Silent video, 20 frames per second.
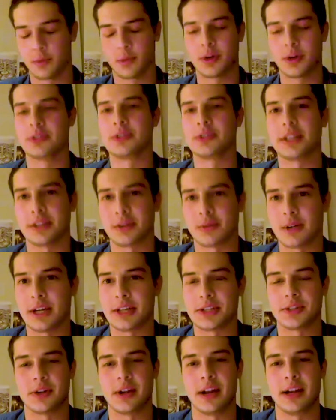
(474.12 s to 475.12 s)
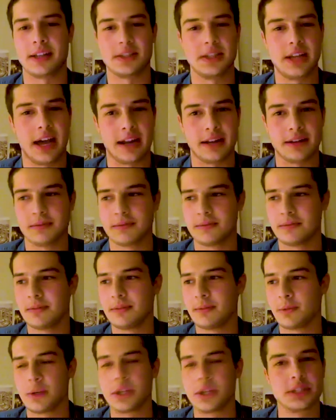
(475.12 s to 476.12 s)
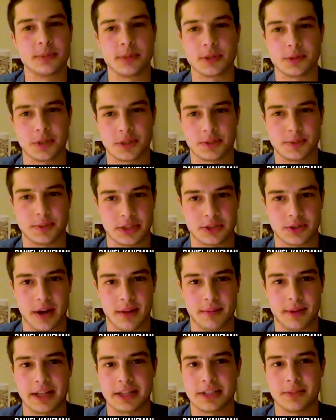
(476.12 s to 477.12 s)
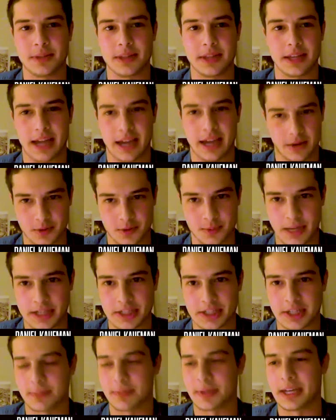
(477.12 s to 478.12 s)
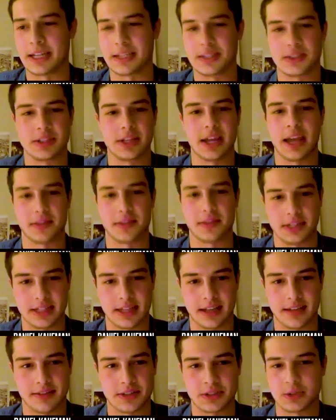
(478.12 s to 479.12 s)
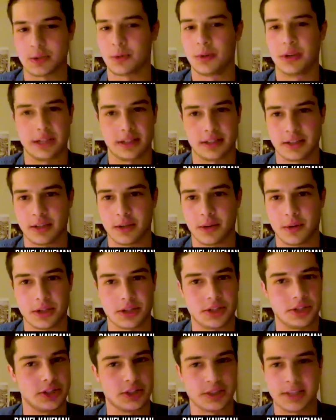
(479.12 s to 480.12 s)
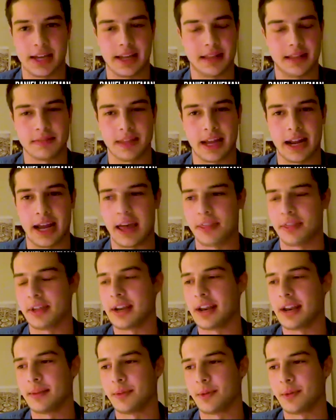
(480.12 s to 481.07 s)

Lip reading: Warriors look at the roster and it's not reasonable to expect Draymond to be the guy who's matching up against Anthony Davis or Nikola Jokic. He's just not that athlete